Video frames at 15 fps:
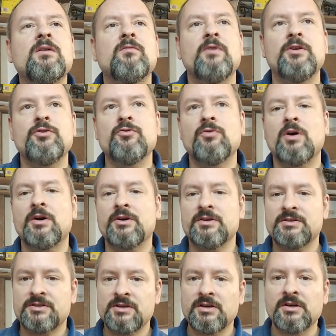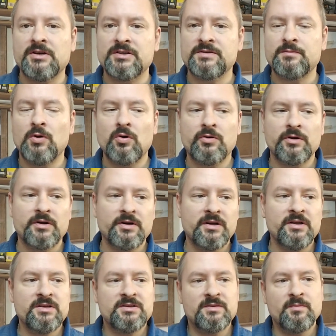when you are a cigarette smoker
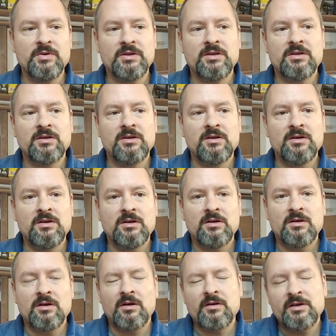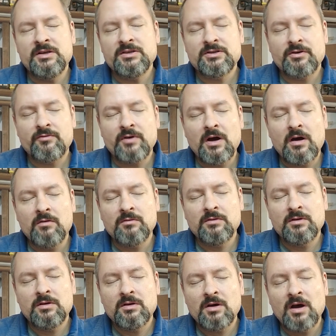is a bit is
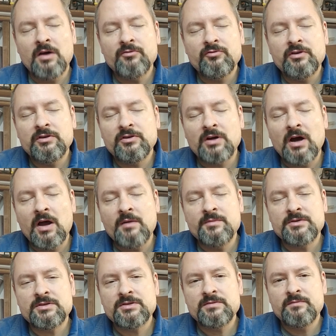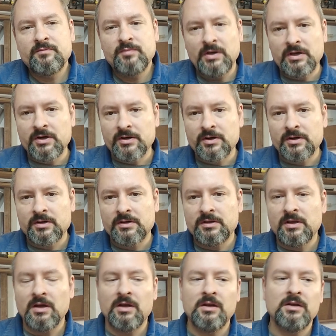around 100 times bigger
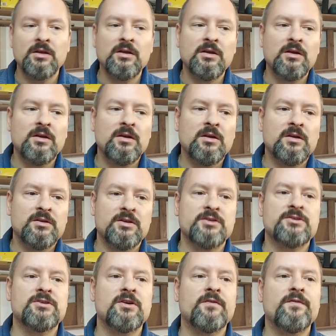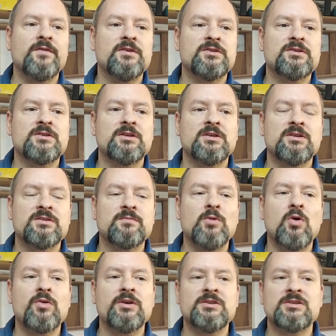than the surface the
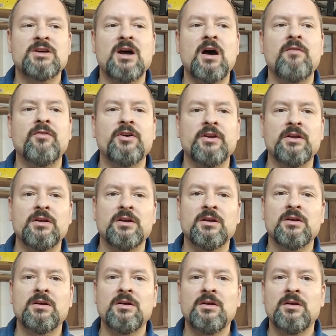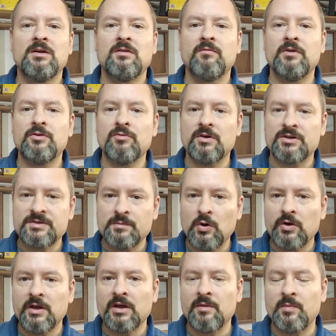smoke is covering when you are
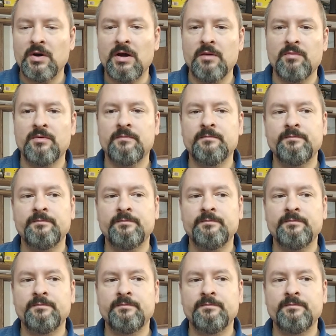smoking a pipe.